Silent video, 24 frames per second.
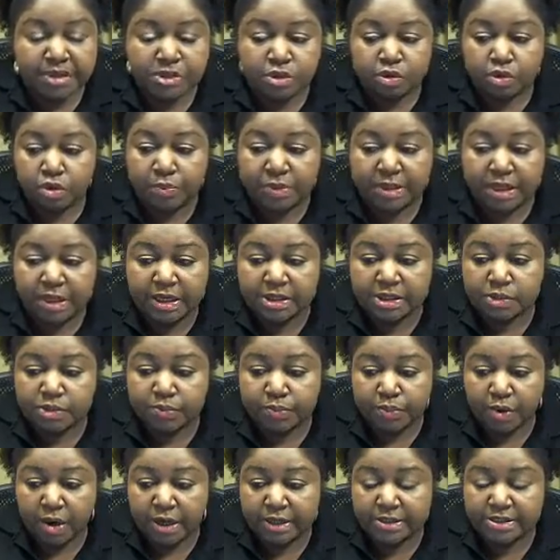So it'll begin to
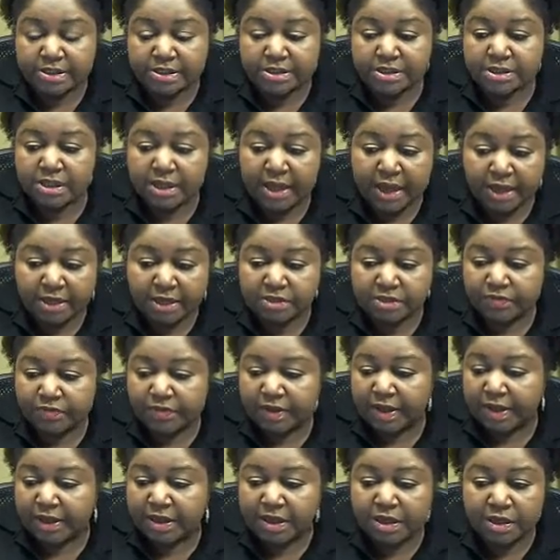process and
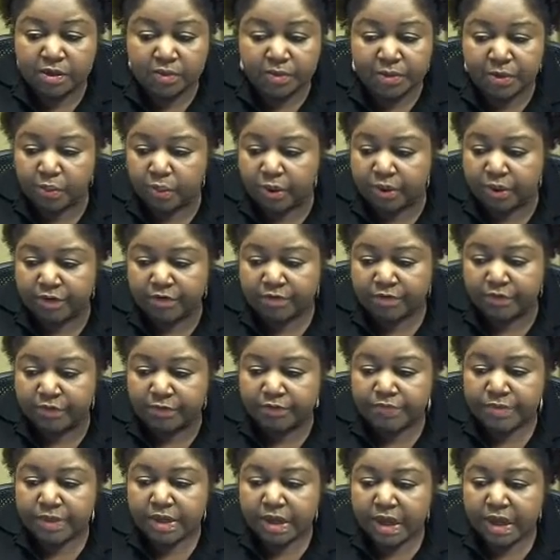activate, and it'll be wonderful.